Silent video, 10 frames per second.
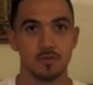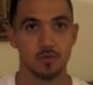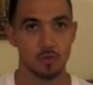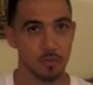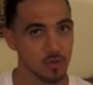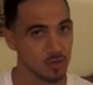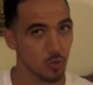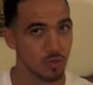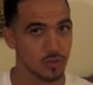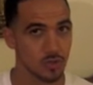So we must
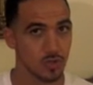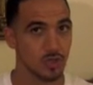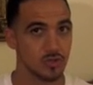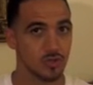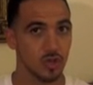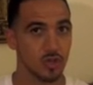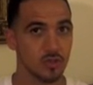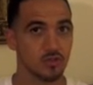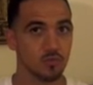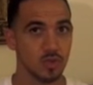know this, study
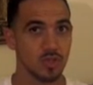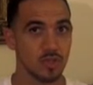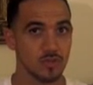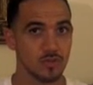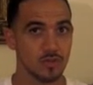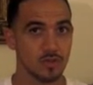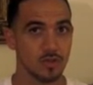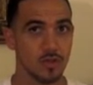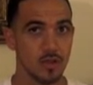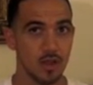this, read this,
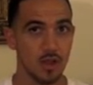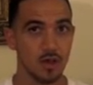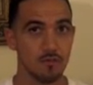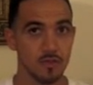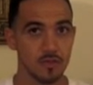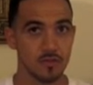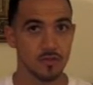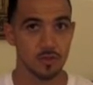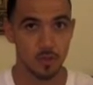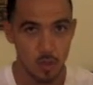love this,
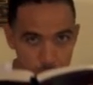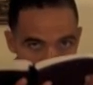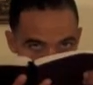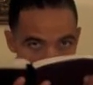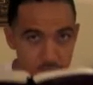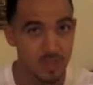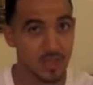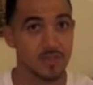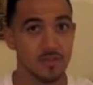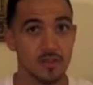
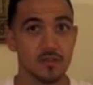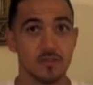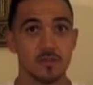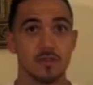kiss this.